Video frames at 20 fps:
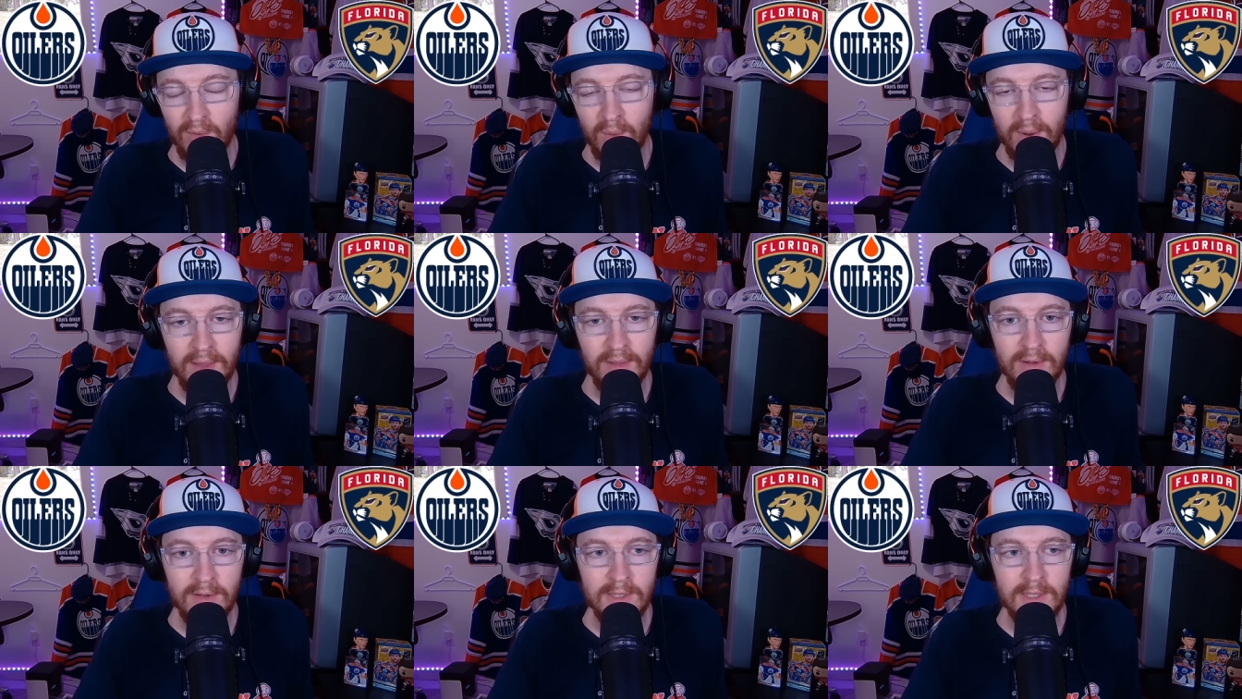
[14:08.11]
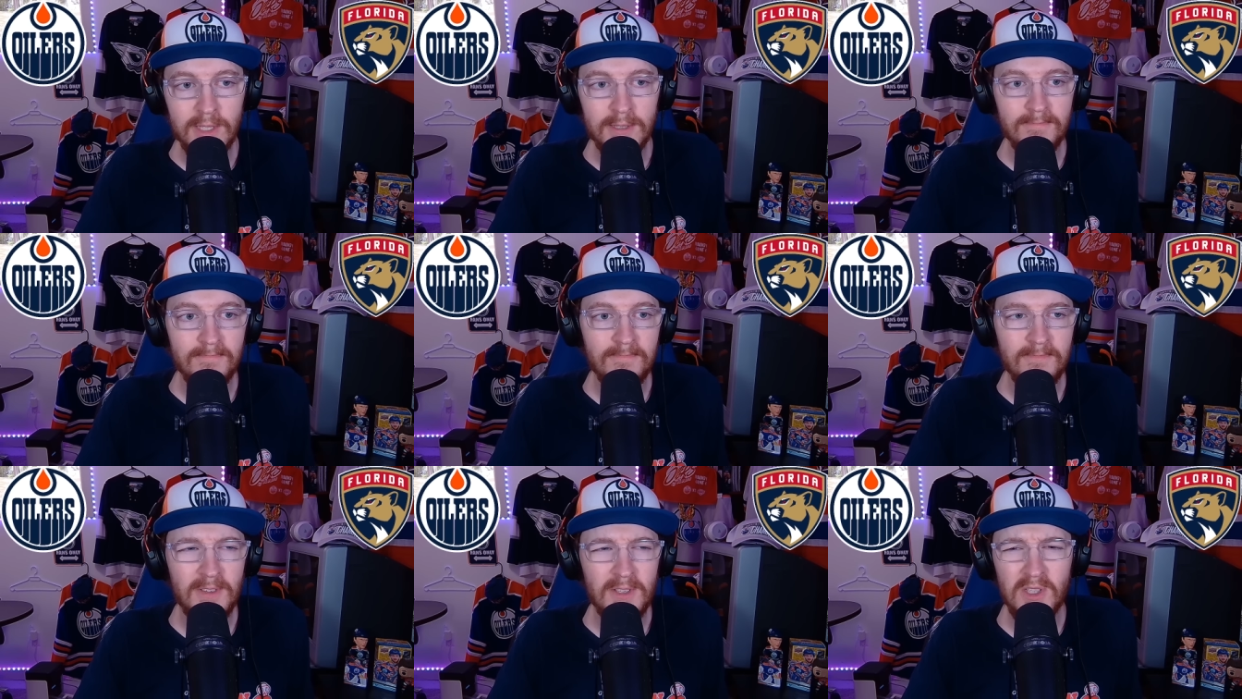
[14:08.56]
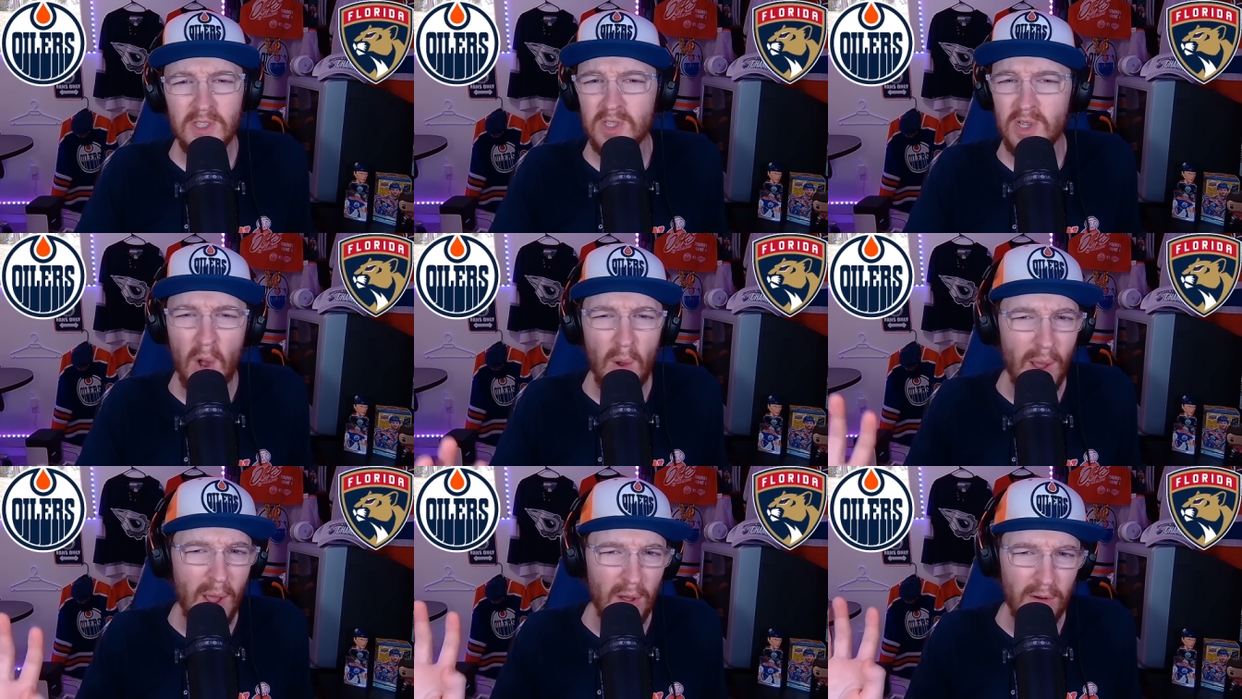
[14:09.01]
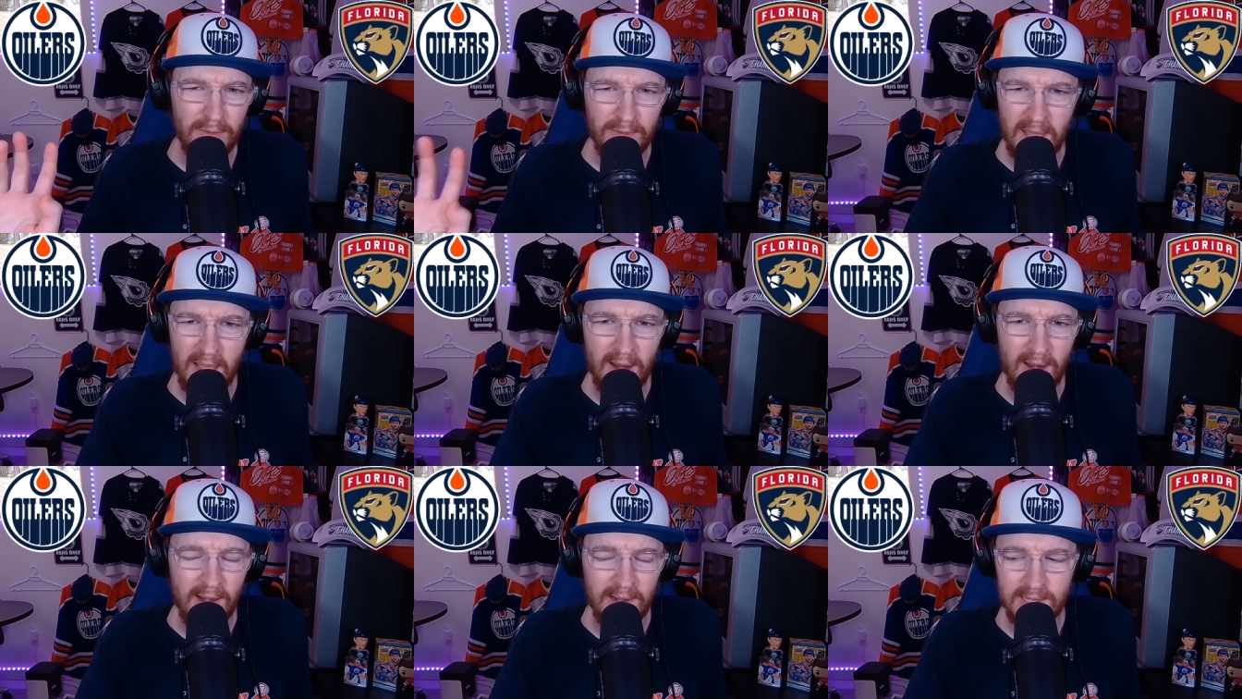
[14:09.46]
Oilers. So out of
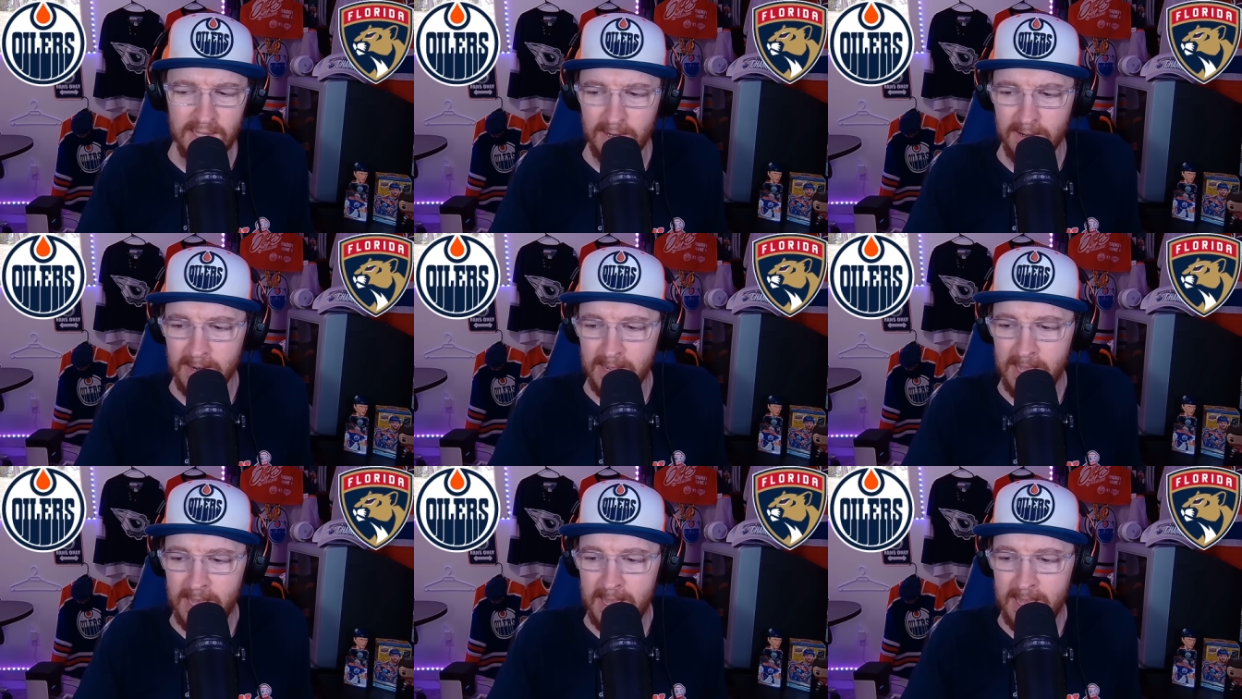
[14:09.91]
character.